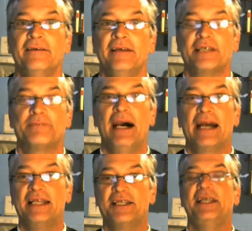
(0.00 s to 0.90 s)
His
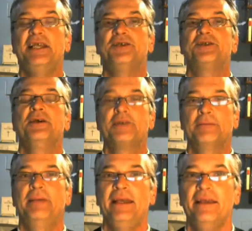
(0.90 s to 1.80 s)
body ceased to
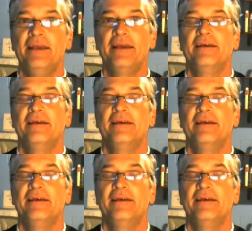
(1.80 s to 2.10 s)
be.